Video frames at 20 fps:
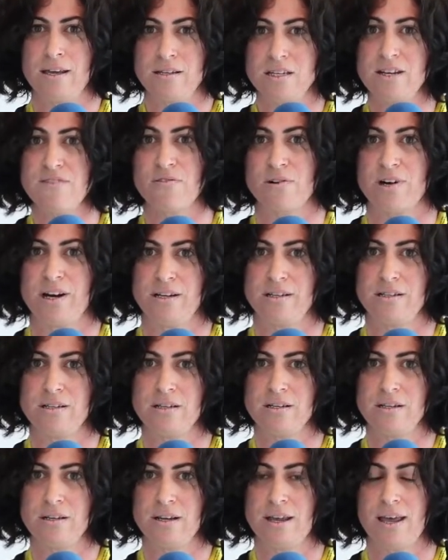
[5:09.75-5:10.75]

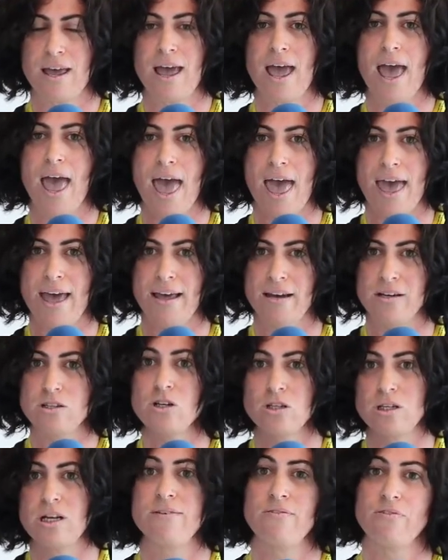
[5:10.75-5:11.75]
different and
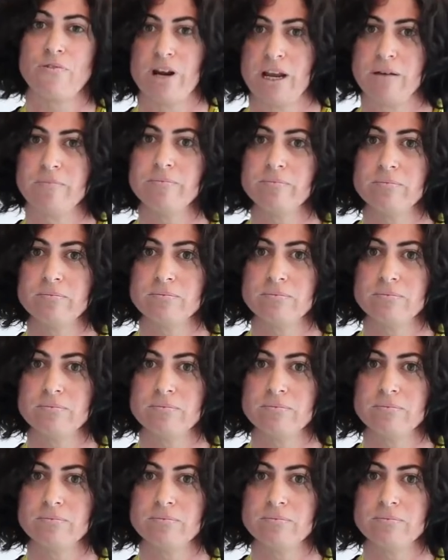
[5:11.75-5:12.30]
totally free.